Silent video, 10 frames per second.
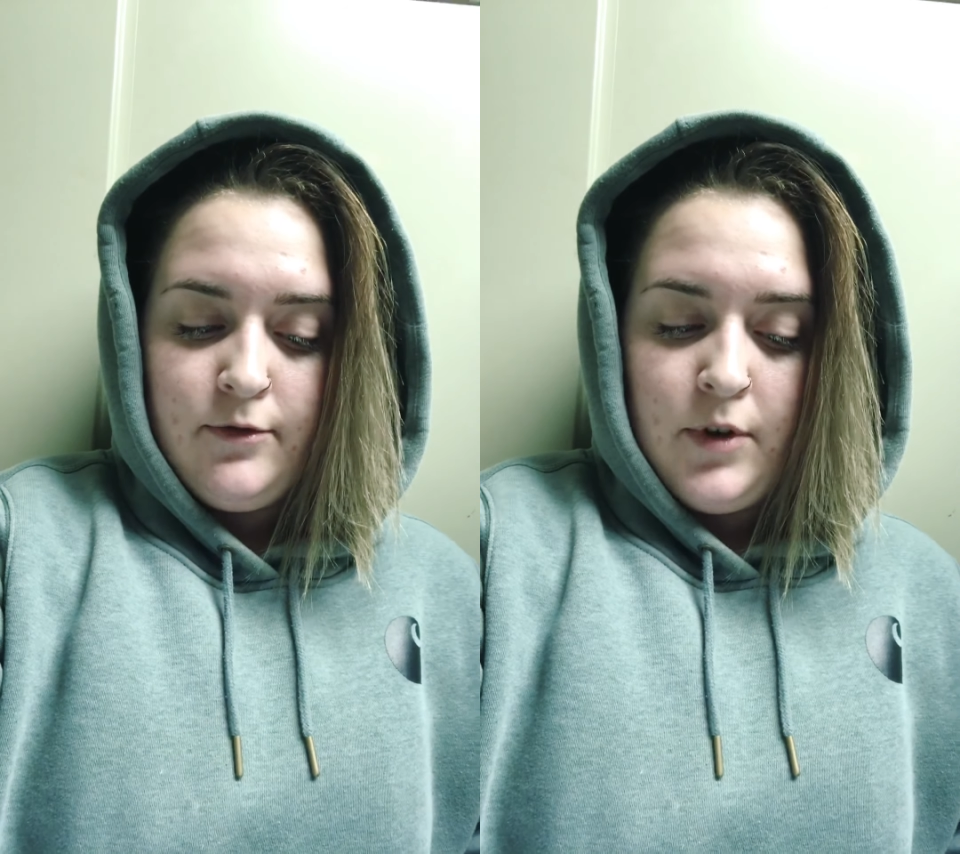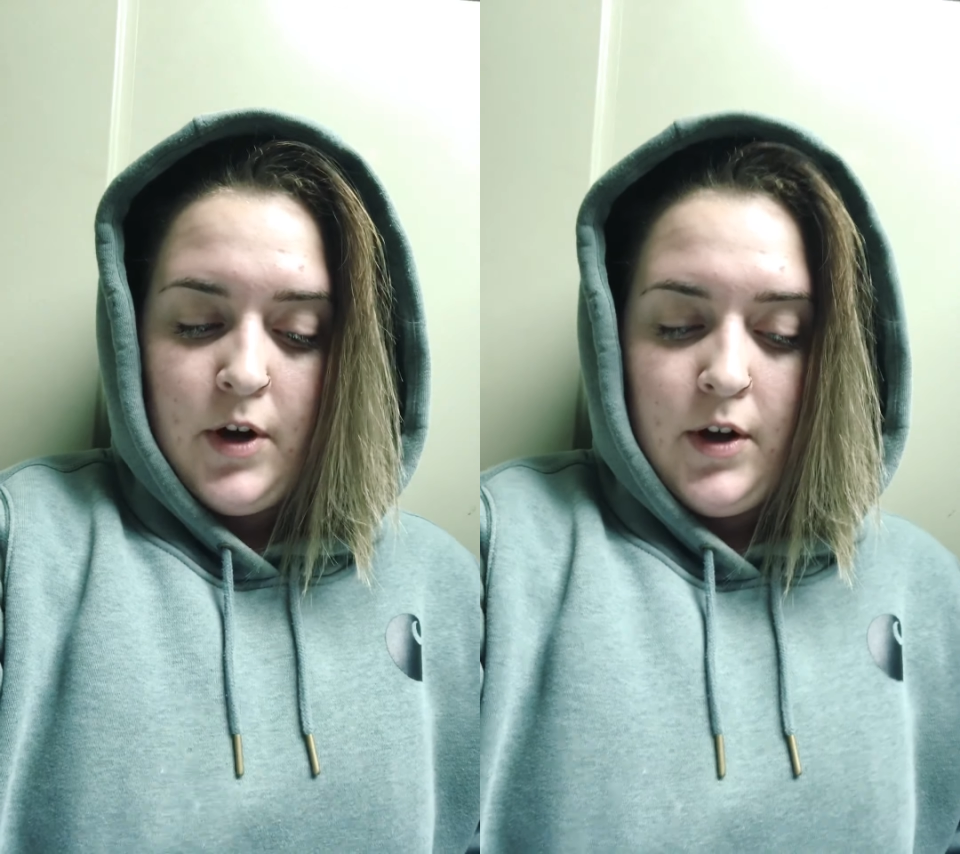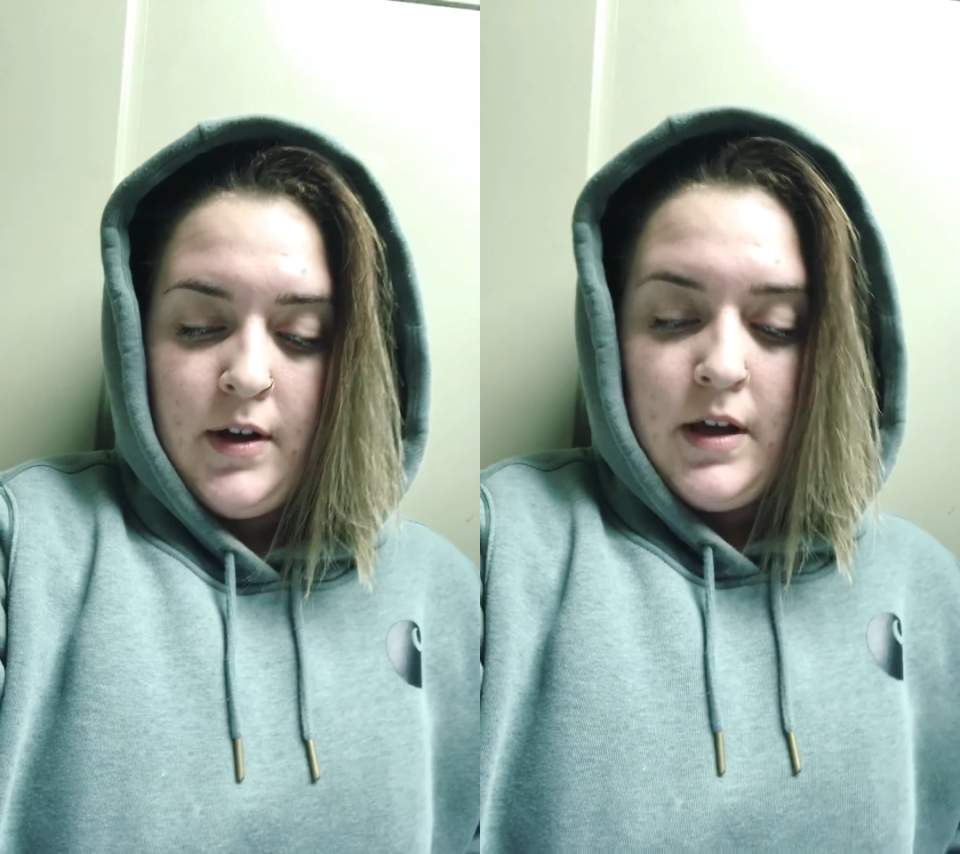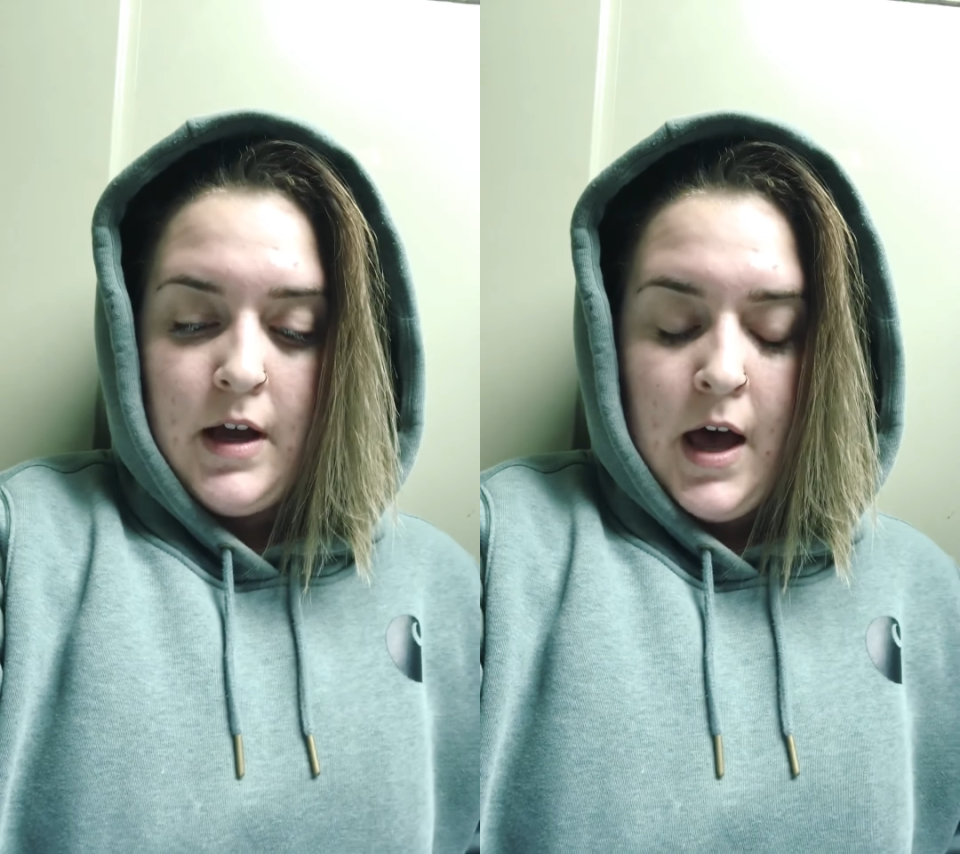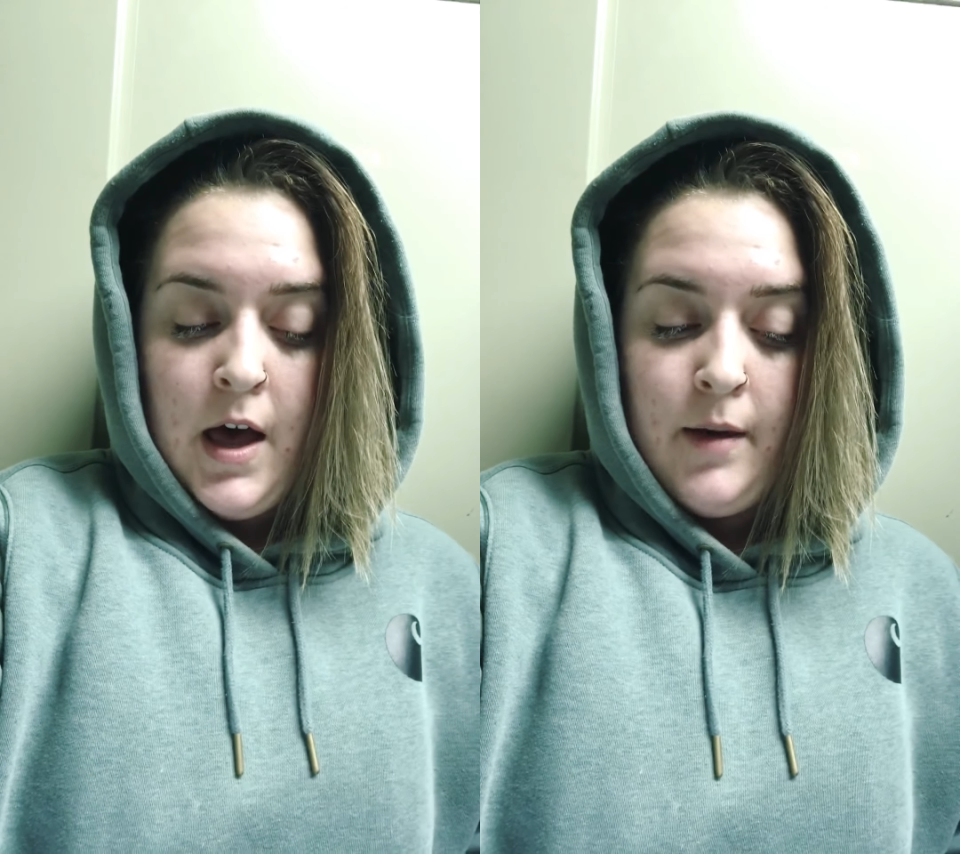
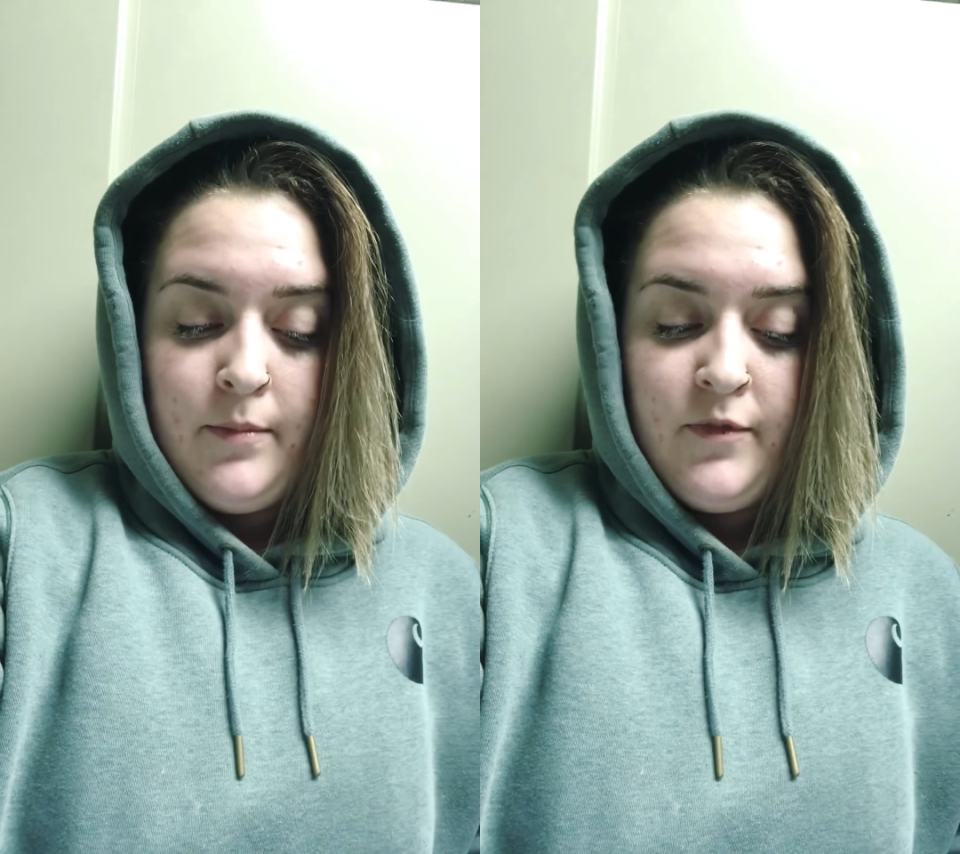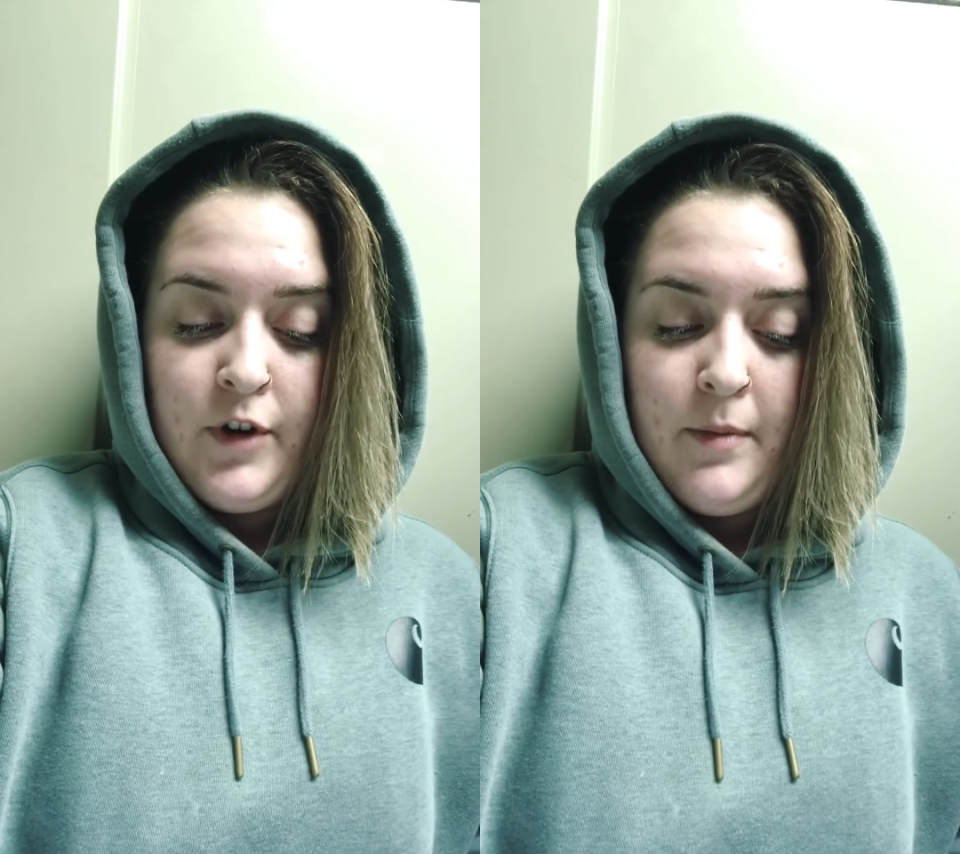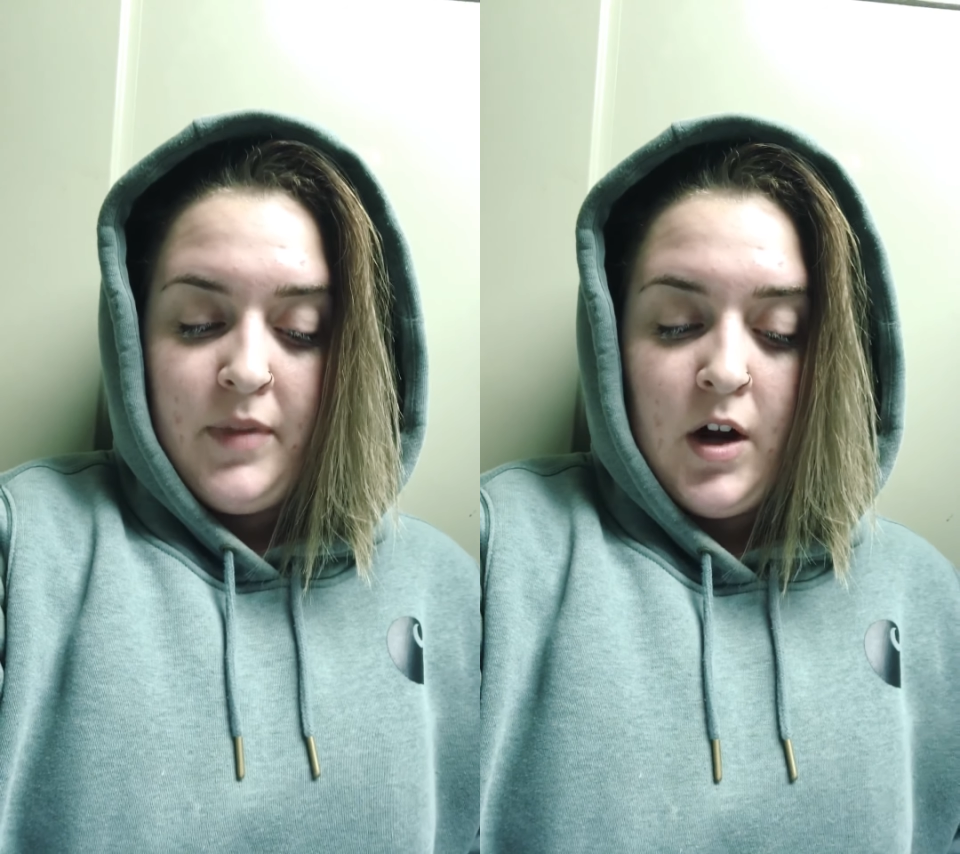from